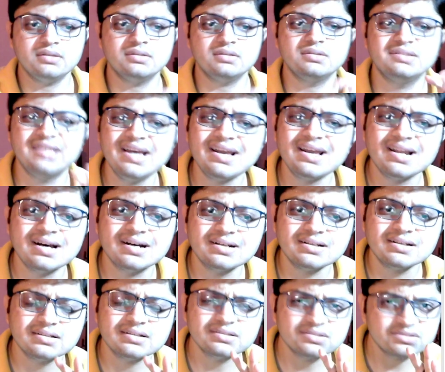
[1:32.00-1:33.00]
There
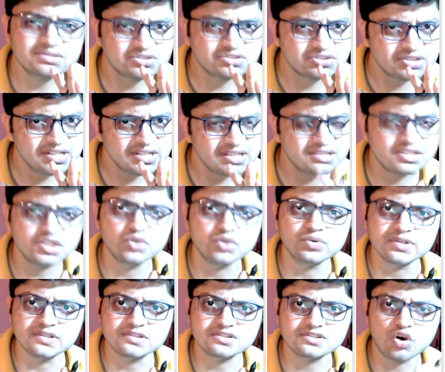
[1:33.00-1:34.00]
are three
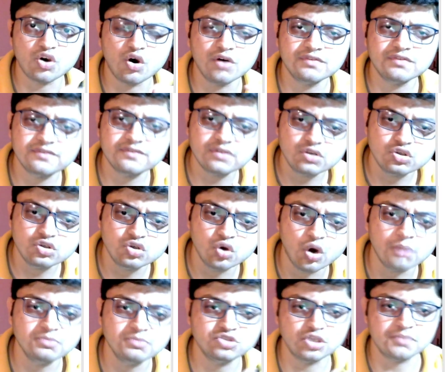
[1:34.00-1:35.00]
theories of
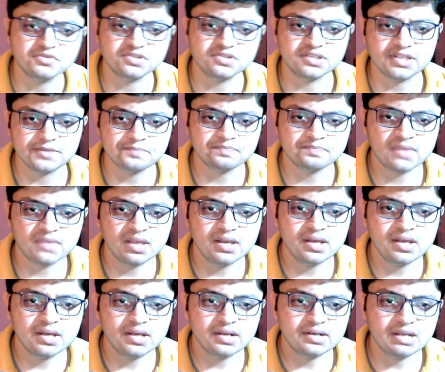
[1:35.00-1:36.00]
Noam Chomsky.
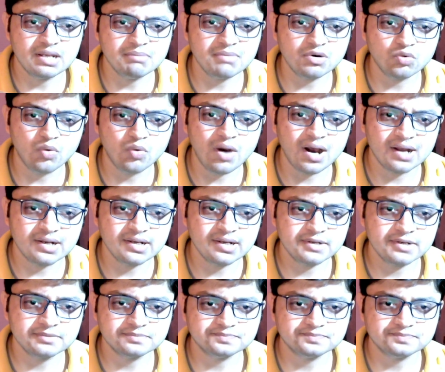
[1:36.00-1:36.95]
Number one,